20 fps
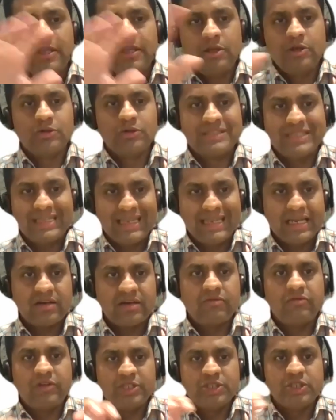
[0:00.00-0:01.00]
you select
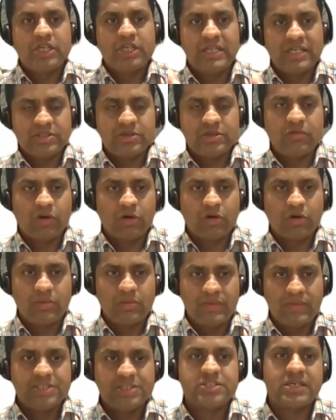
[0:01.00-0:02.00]
which areas you want to
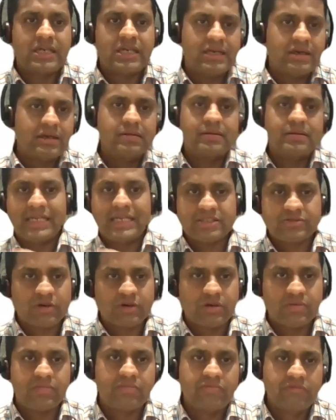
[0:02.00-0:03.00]
image and that's what